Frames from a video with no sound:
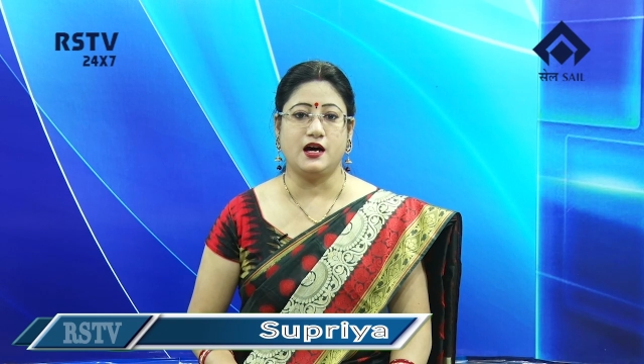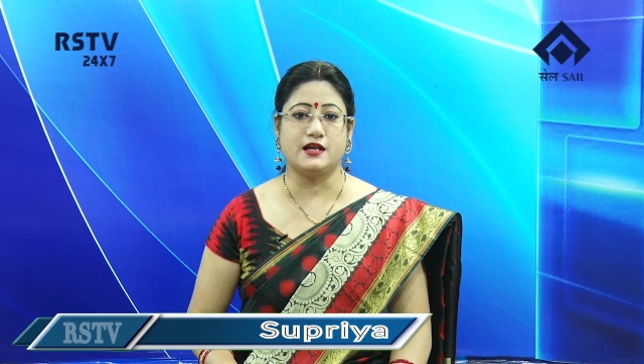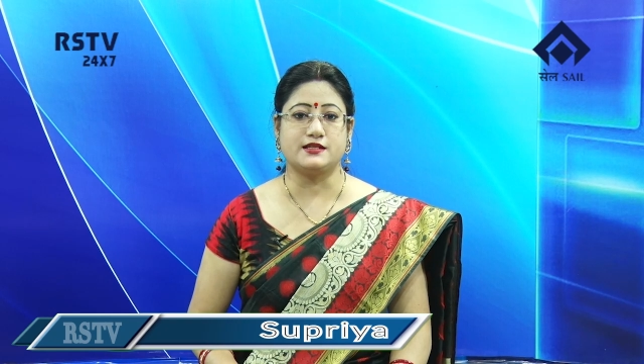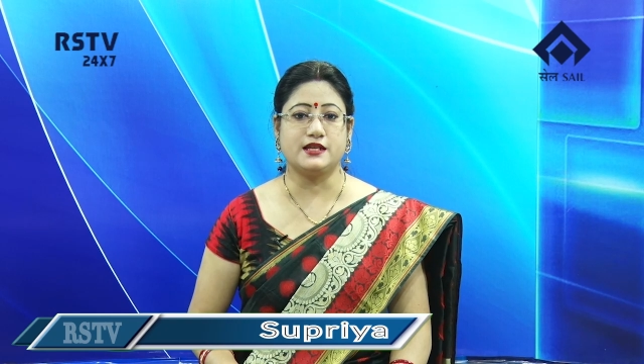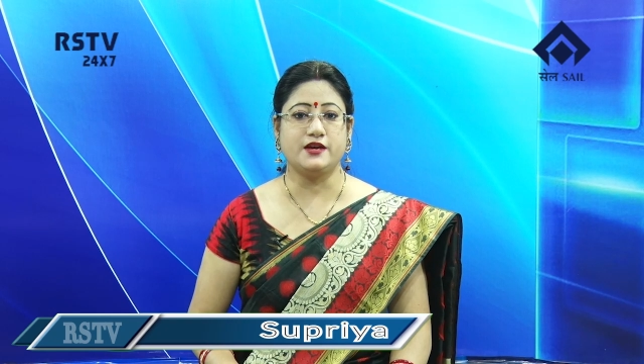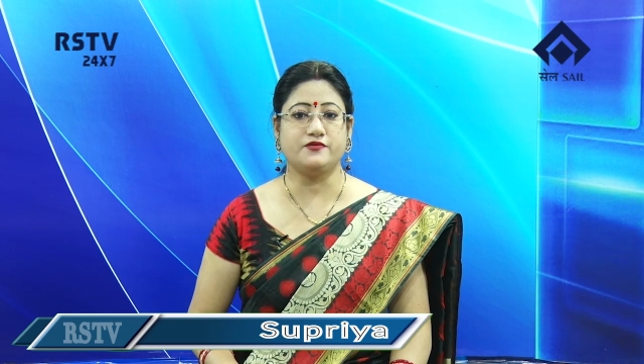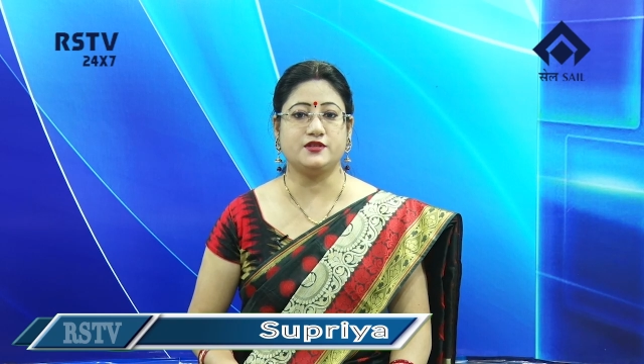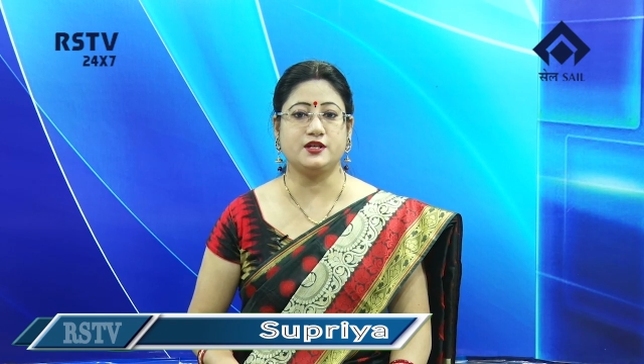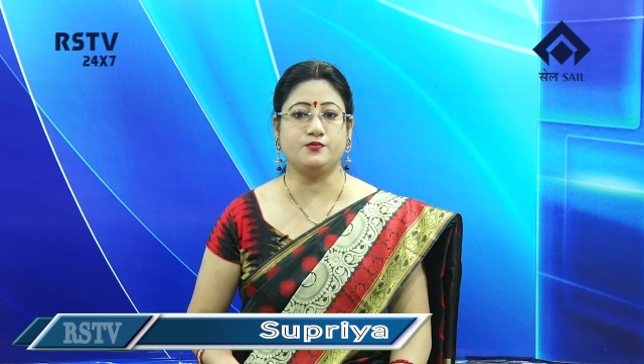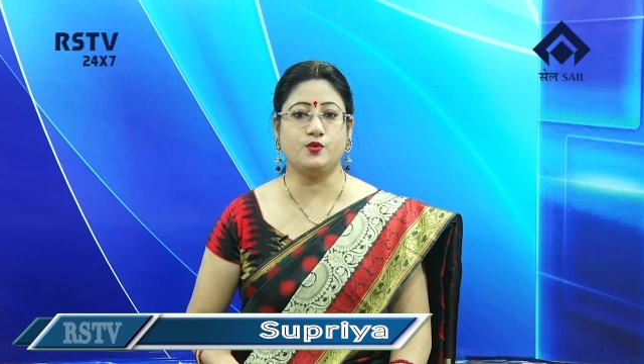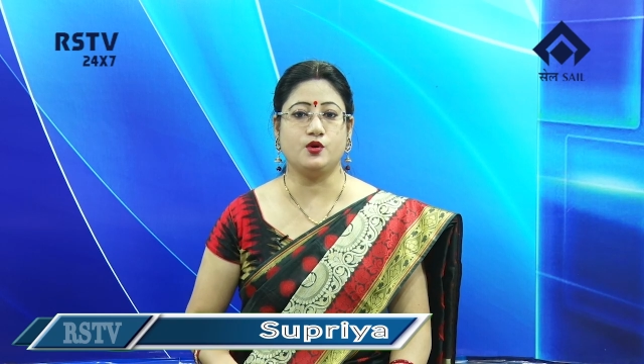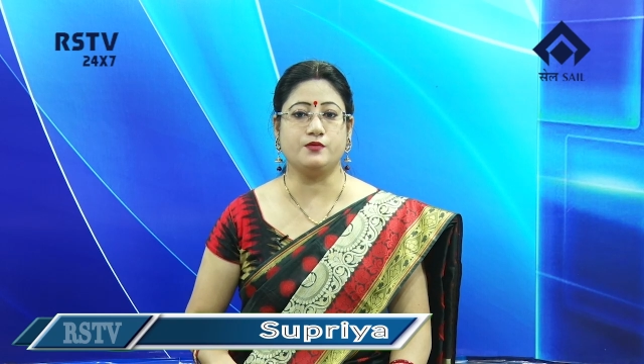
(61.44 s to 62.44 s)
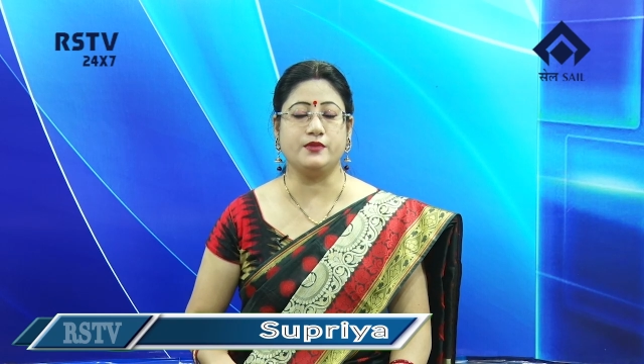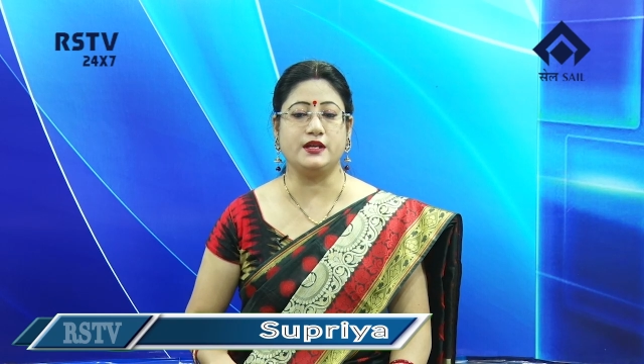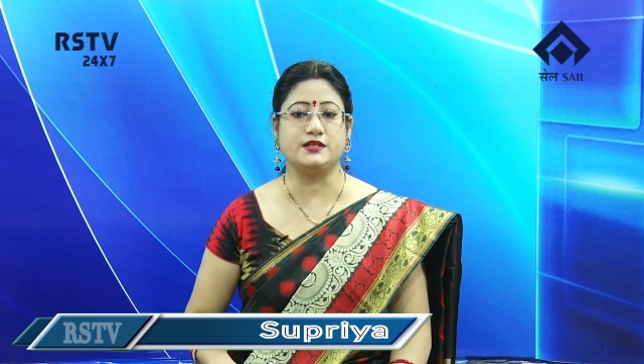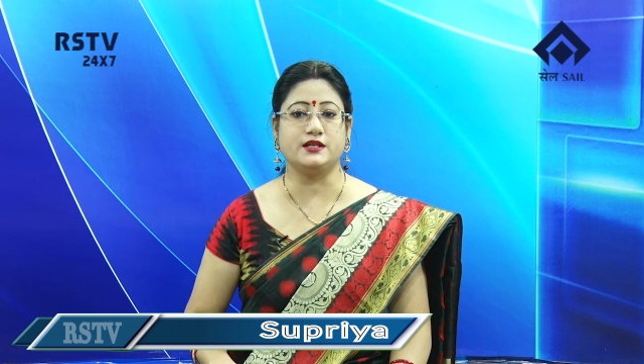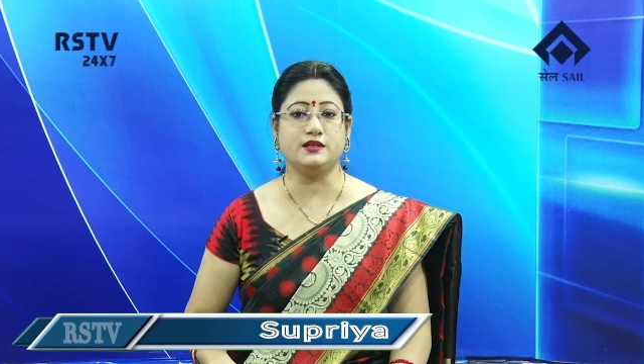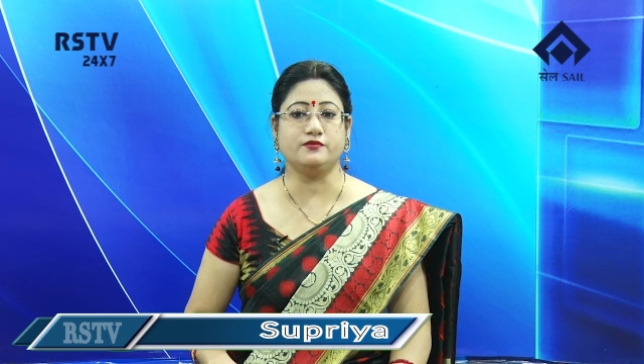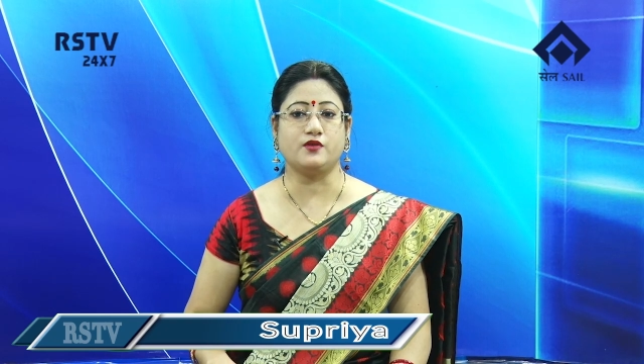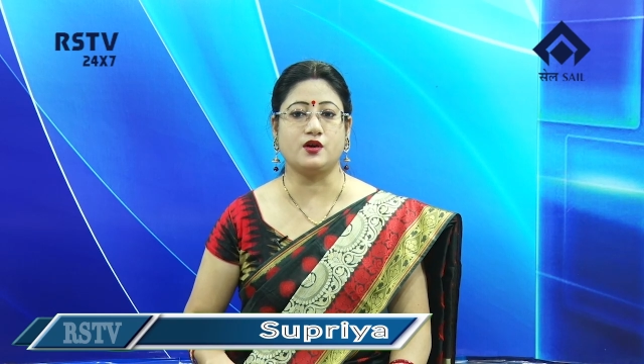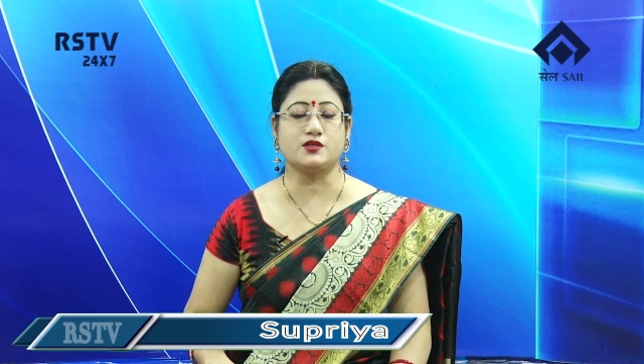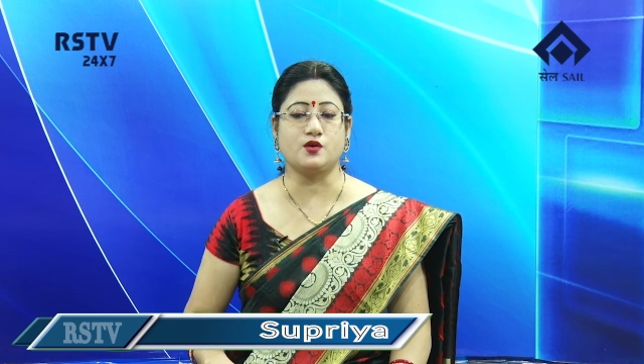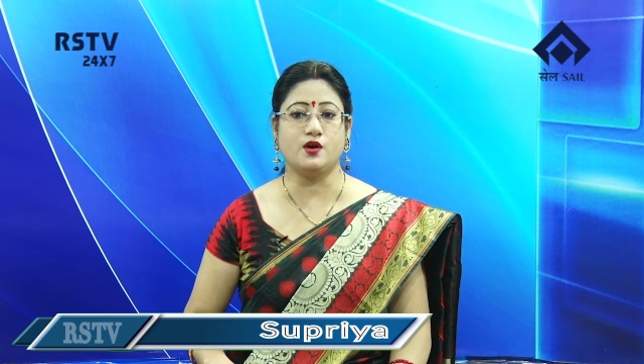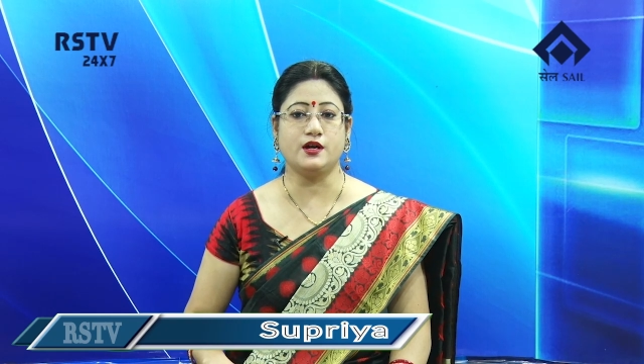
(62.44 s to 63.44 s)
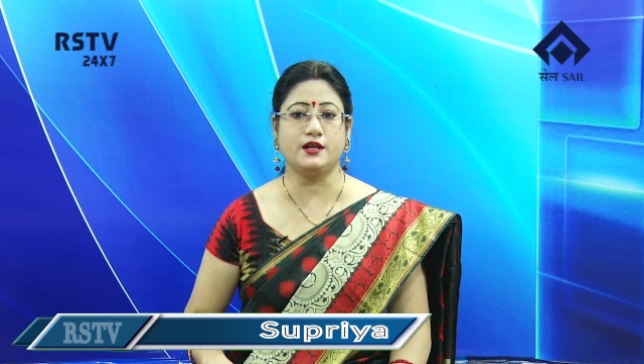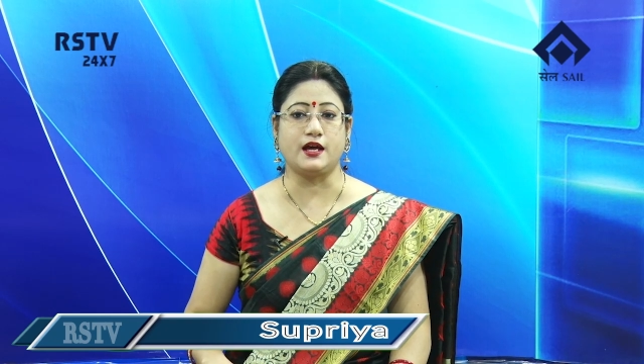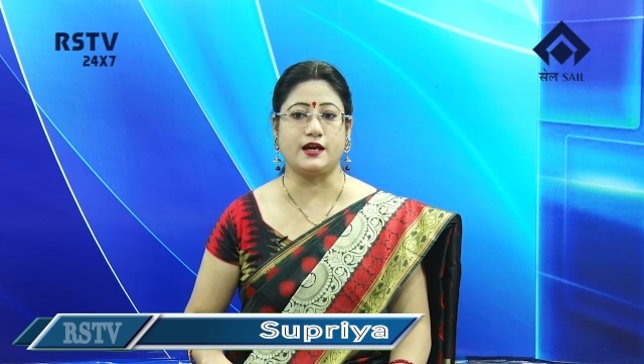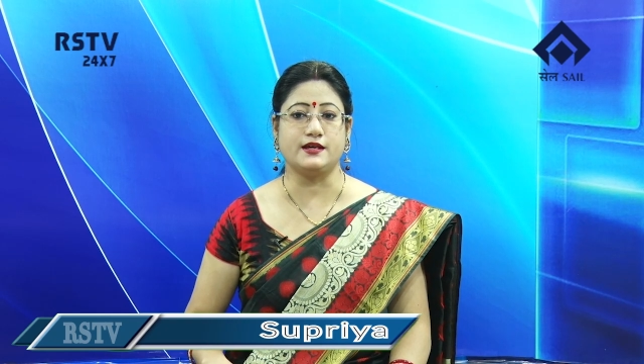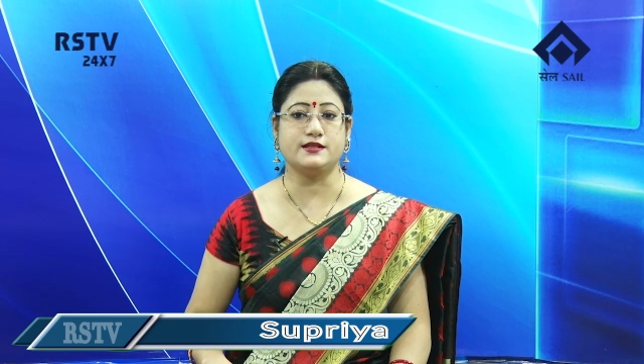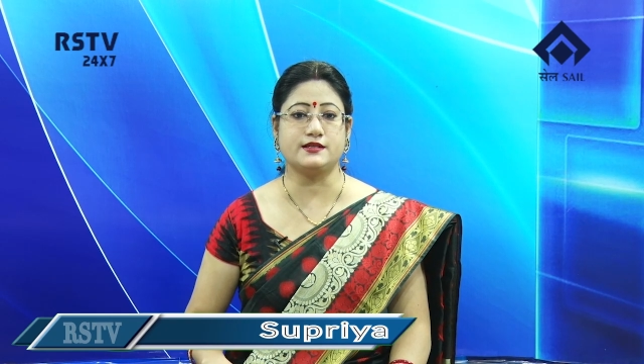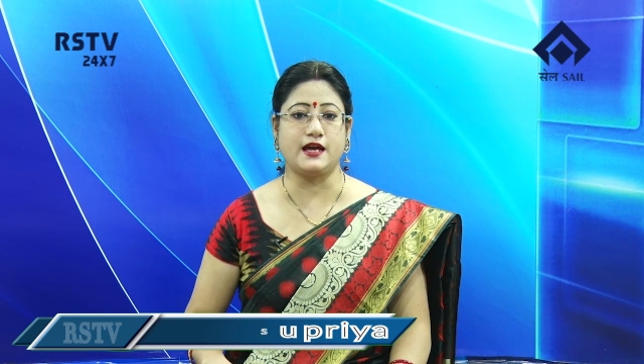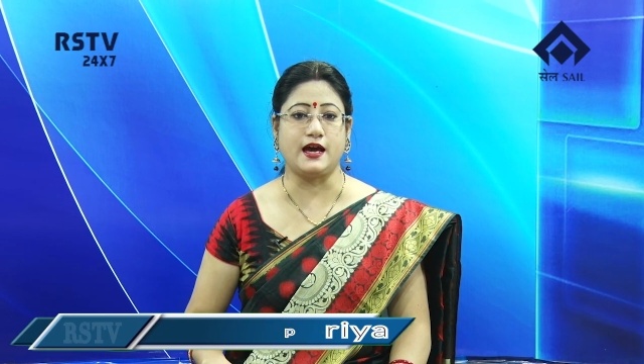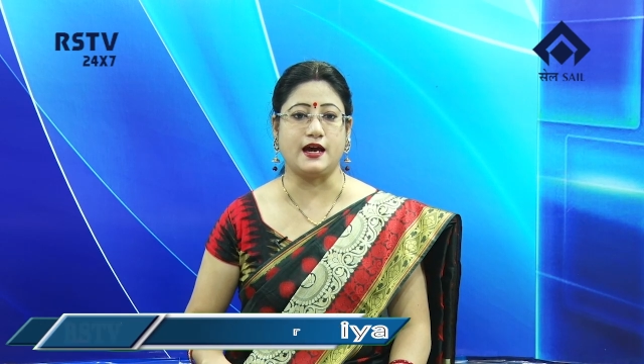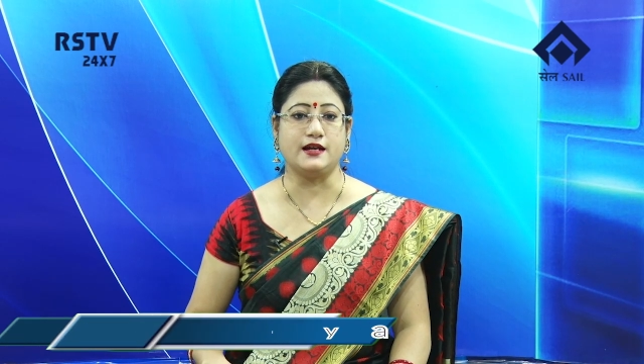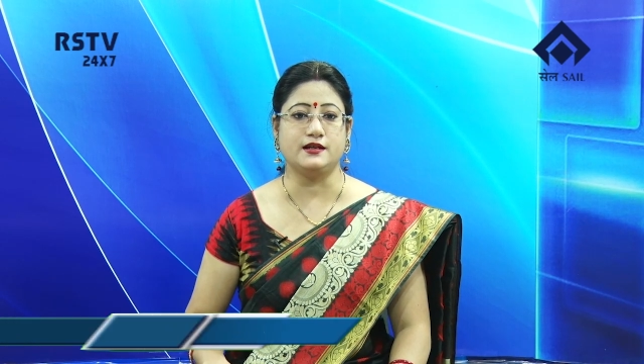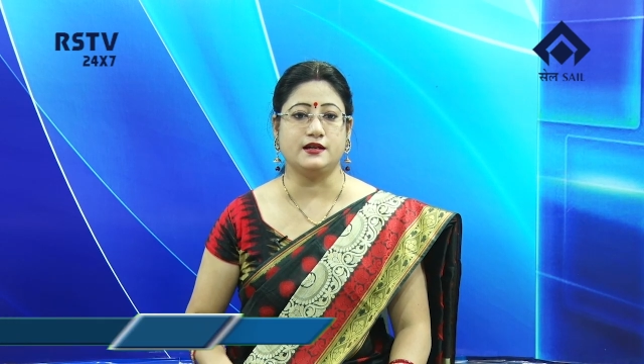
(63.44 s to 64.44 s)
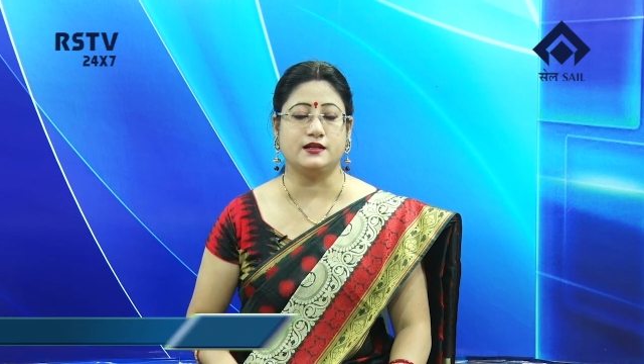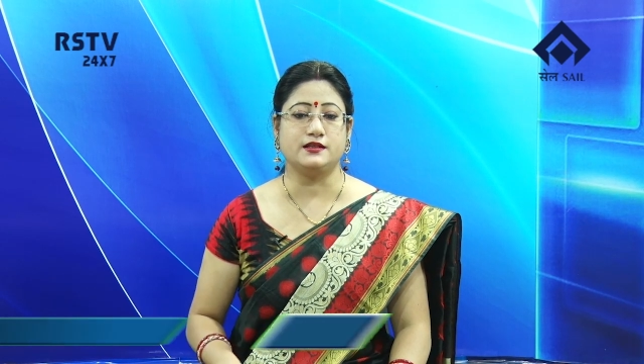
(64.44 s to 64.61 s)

A safety board meeting was organized at